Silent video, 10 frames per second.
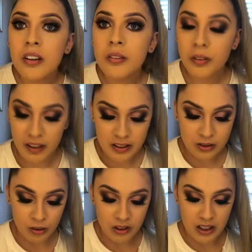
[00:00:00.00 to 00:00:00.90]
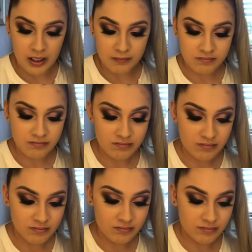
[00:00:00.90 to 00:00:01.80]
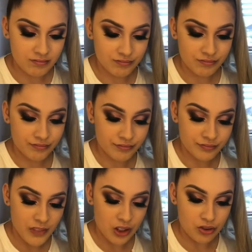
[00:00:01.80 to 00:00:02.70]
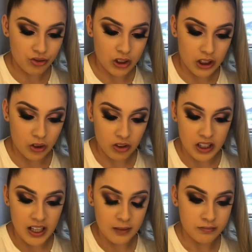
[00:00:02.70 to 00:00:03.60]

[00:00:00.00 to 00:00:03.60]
Oh, that's not great. It's really not great.